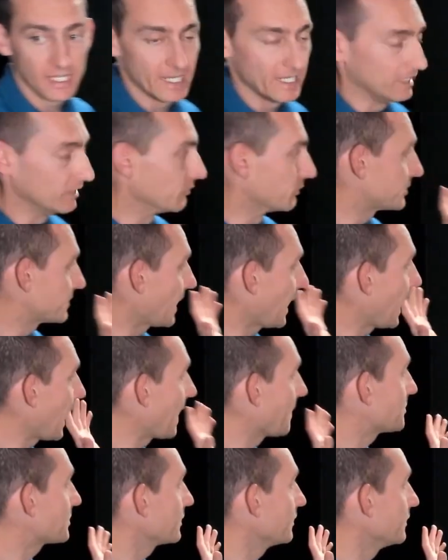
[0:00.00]
It looks
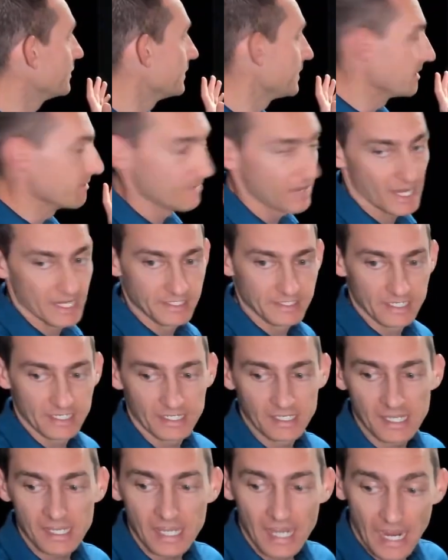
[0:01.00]
absolutely
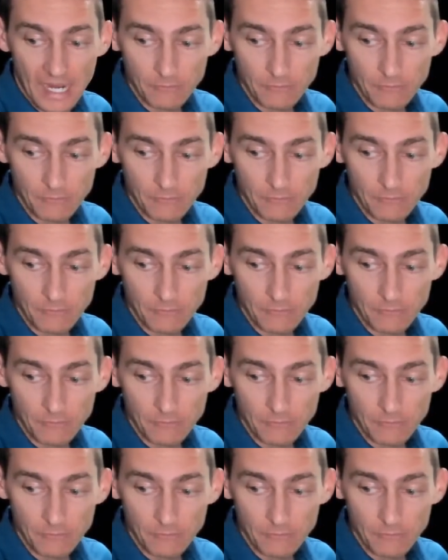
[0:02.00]
amazing.